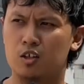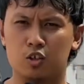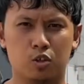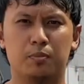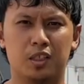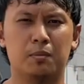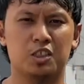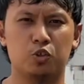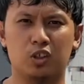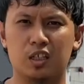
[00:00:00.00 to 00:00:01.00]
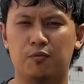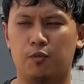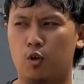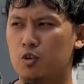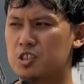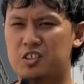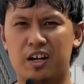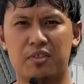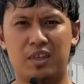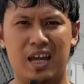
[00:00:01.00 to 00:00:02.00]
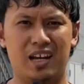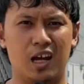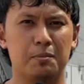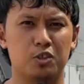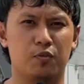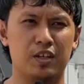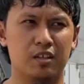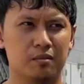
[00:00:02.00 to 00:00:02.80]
you're pretty much sorted for your strength and hypertrophy.